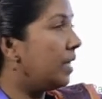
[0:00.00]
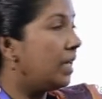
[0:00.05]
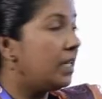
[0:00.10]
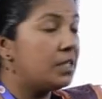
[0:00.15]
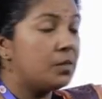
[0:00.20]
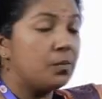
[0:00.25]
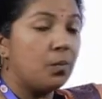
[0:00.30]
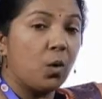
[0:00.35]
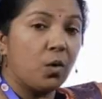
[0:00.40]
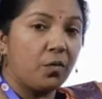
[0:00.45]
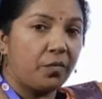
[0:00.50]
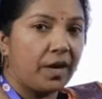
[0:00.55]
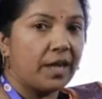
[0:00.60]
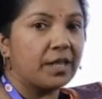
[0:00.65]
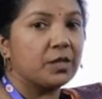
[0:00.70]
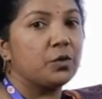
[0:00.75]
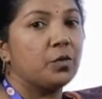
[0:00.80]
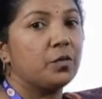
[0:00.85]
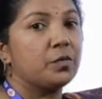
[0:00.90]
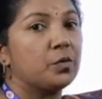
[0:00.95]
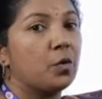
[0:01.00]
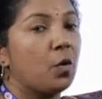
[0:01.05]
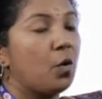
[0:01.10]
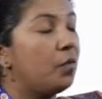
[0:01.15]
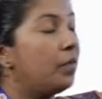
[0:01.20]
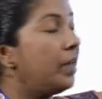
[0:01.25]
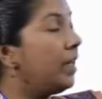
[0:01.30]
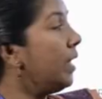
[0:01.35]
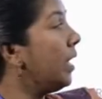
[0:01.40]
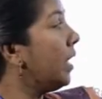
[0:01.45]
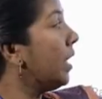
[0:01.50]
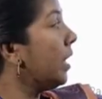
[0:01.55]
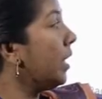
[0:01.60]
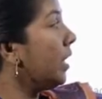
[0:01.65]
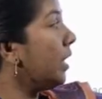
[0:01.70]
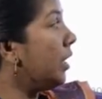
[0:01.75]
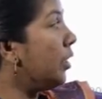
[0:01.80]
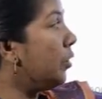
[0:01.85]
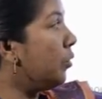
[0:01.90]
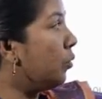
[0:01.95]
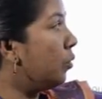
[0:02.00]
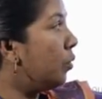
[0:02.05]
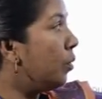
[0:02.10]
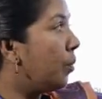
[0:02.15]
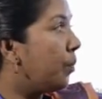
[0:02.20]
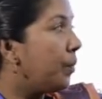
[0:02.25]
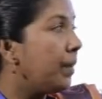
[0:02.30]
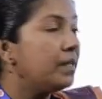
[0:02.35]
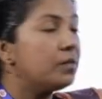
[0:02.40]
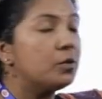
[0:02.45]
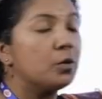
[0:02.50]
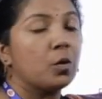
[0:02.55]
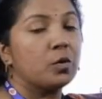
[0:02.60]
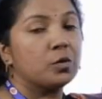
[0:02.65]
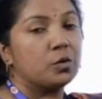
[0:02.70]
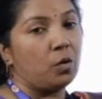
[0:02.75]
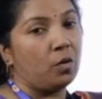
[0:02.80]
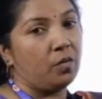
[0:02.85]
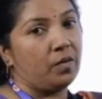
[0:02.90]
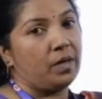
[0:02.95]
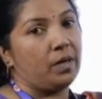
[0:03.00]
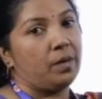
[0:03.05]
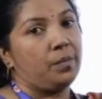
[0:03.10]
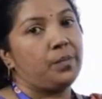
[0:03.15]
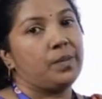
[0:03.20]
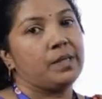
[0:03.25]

that is mole fraction of solvent, into P0 solvent.